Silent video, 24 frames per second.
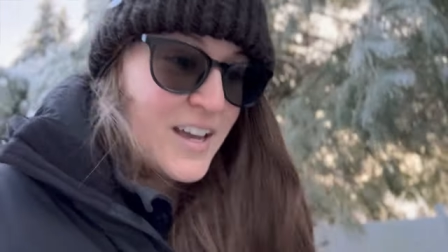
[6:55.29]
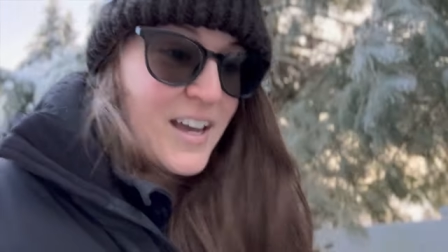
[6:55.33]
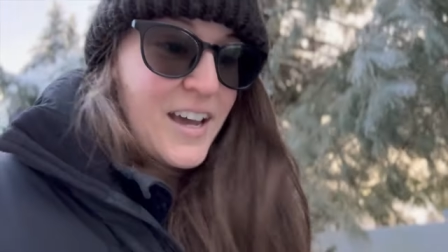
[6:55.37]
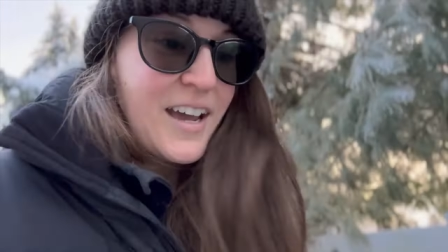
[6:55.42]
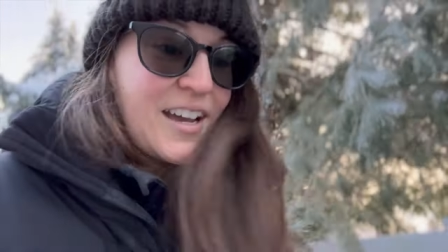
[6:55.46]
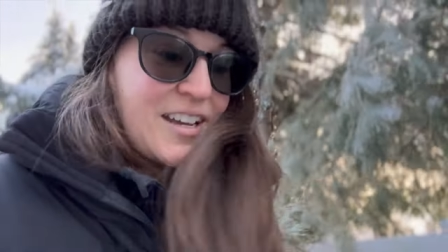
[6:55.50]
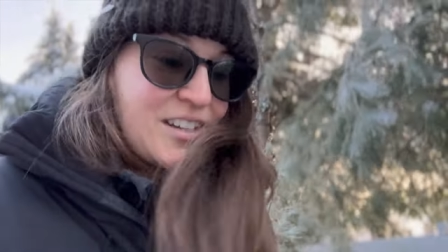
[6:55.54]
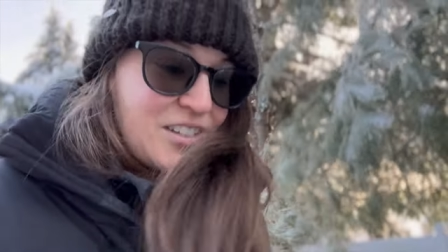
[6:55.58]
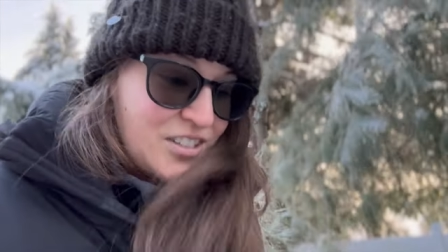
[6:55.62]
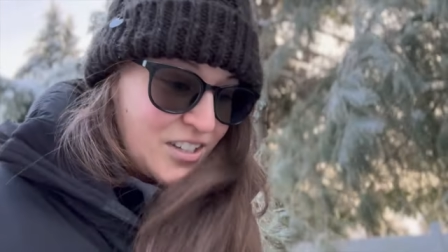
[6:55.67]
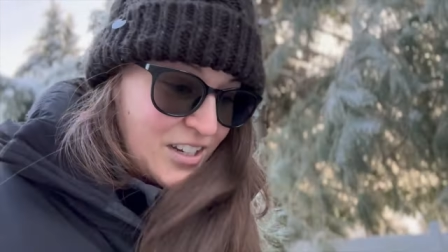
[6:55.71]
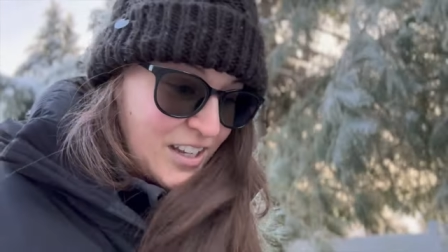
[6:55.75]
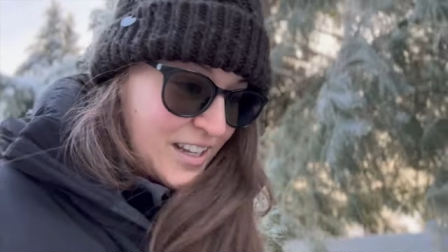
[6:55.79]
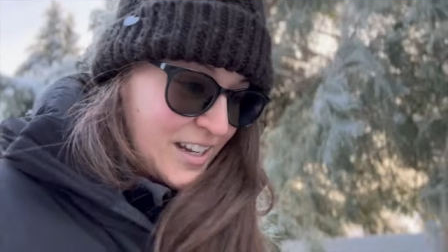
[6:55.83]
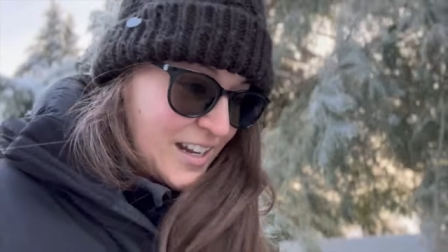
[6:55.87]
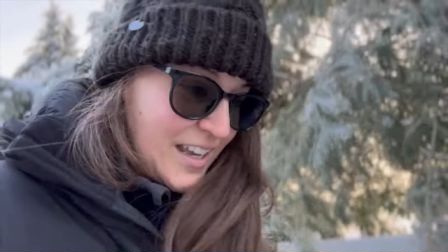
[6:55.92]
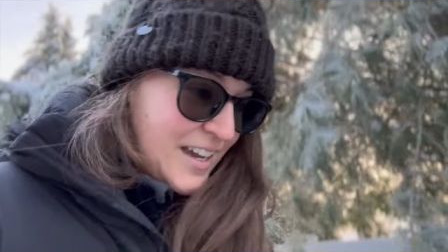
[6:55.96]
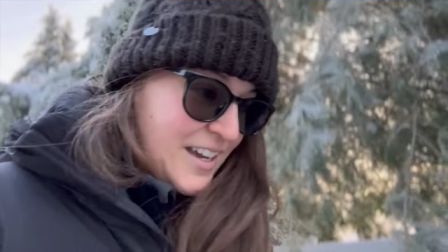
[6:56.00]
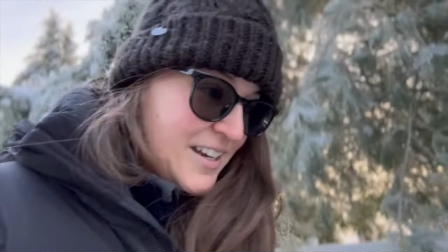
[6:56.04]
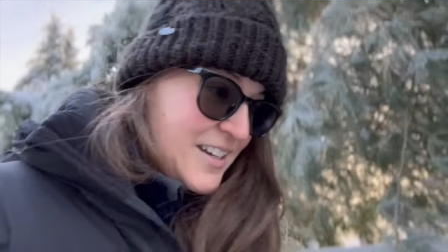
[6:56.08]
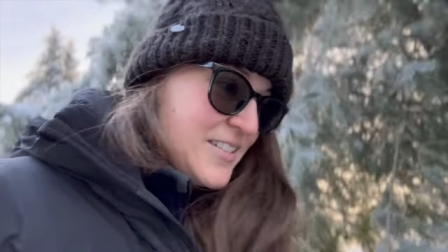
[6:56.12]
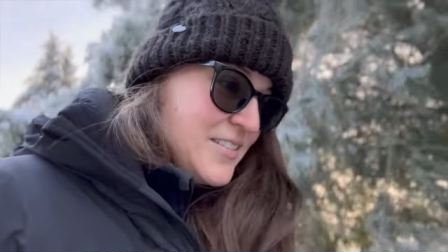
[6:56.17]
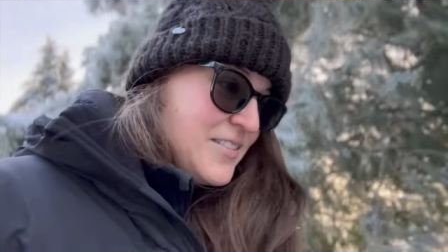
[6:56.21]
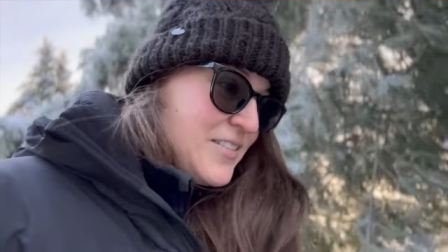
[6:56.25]
I should get
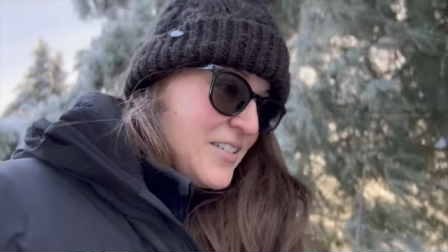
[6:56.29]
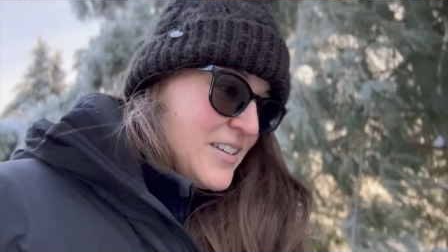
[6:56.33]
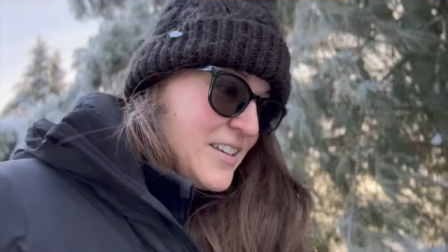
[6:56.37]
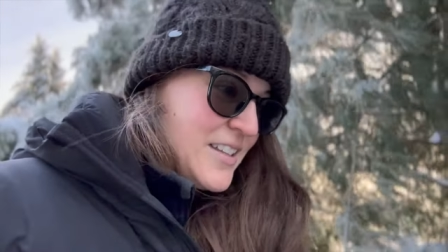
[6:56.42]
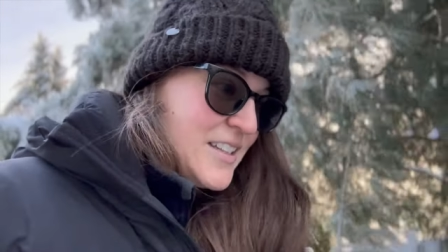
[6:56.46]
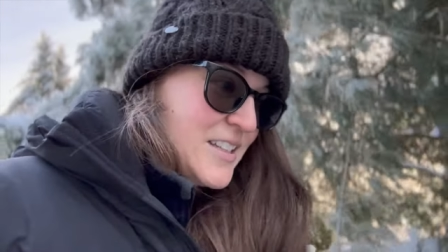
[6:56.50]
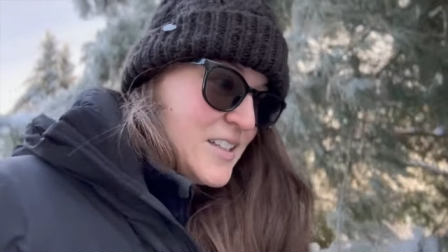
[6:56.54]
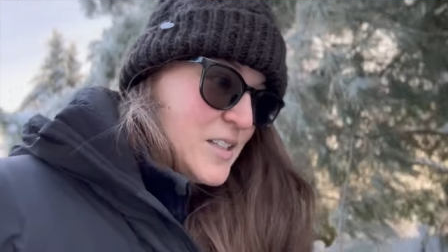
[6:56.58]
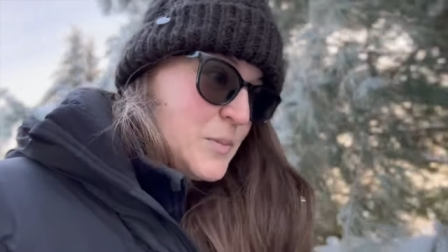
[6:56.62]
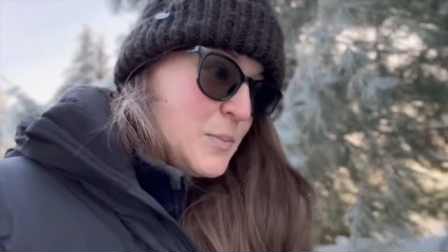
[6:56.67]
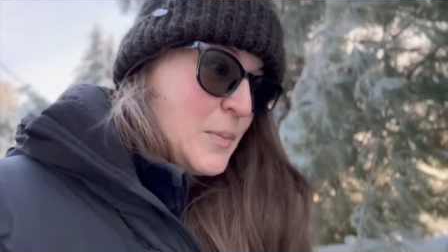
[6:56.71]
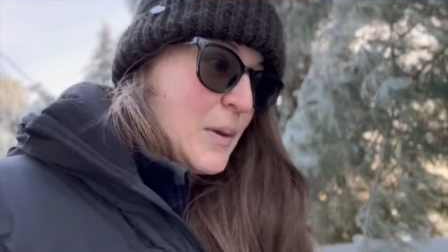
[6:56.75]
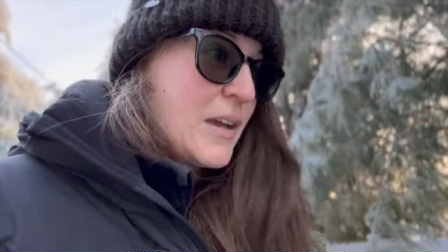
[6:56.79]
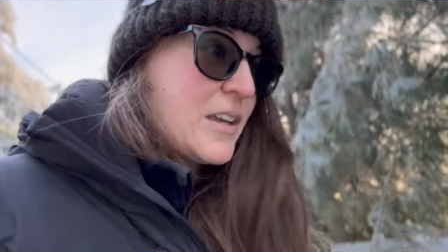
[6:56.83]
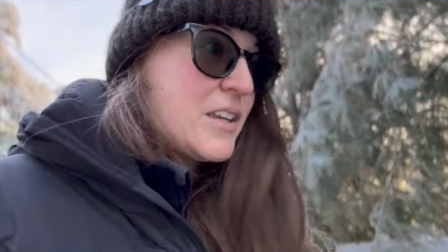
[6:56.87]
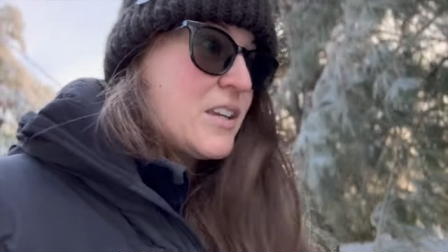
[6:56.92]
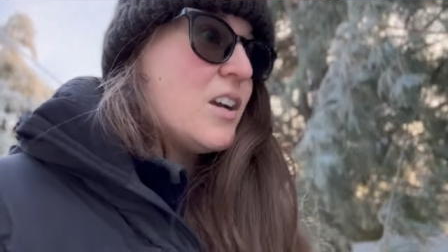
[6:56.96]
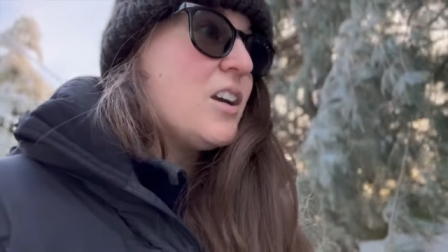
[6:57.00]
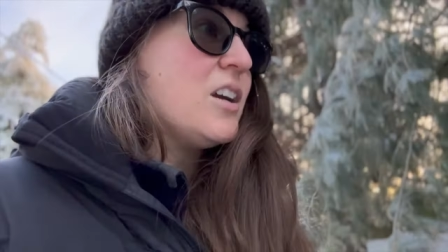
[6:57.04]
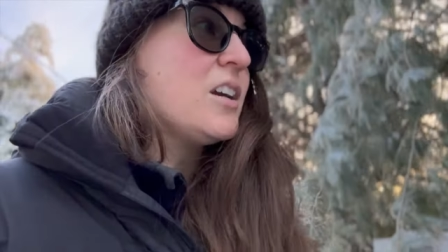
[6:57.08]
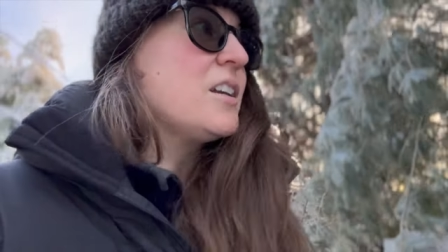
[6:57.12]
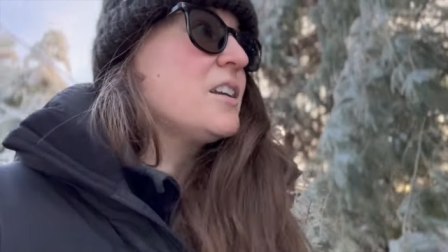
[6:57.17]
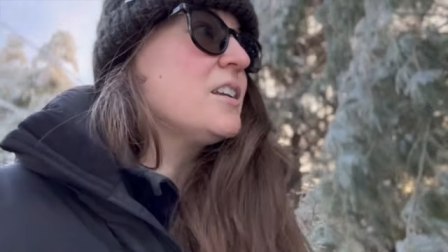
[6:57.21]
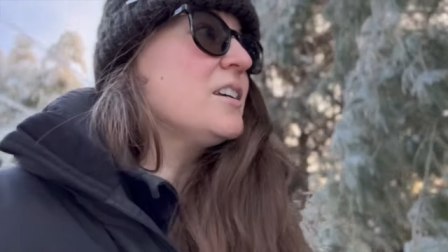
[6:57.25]
out of this
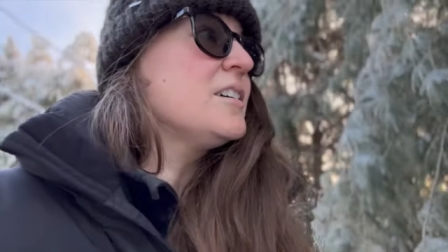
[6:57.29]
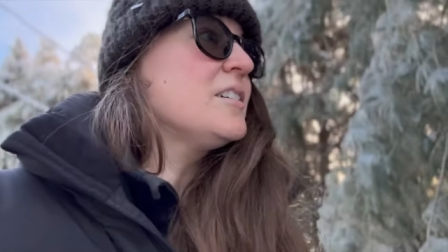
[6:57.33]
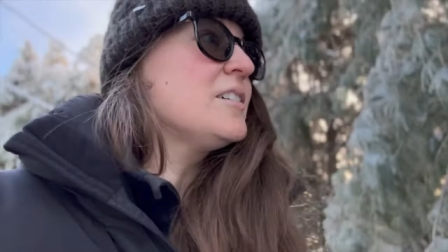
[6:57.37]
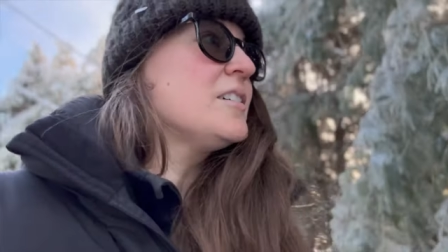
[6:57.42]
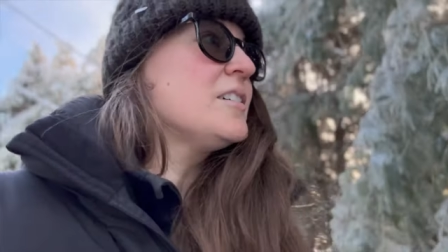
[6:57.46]
backyard.